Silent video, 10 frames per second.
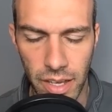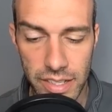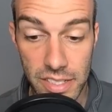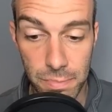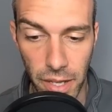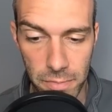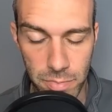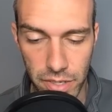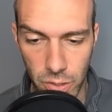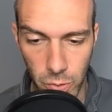It spams
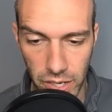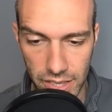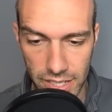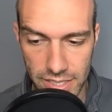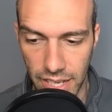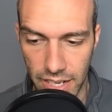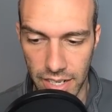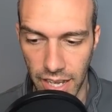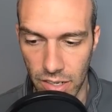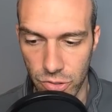pretty quick at like 10
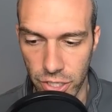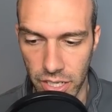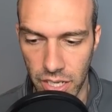energy.